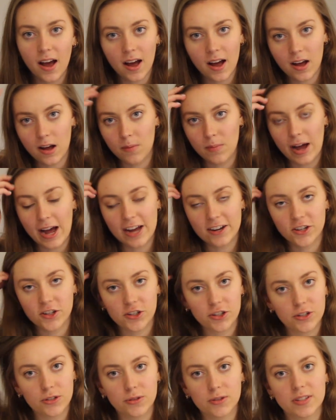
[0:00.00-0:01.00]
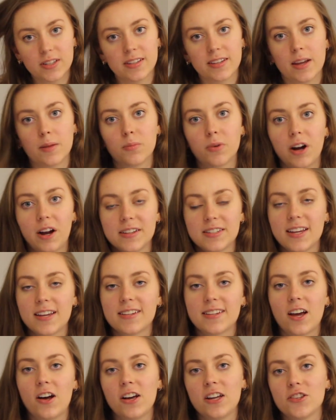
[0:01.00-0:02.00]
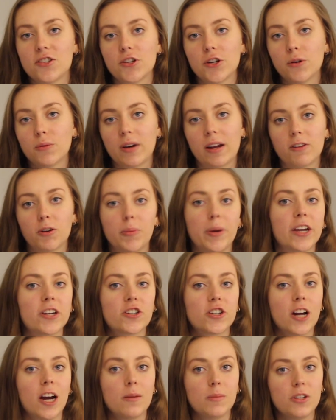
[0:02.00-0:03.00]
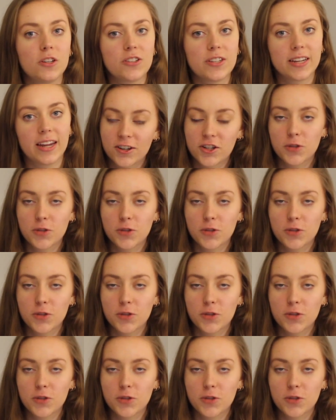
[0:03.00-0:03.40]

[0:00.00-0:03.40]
I just use the same process. I'll insert whatever picture I'm using.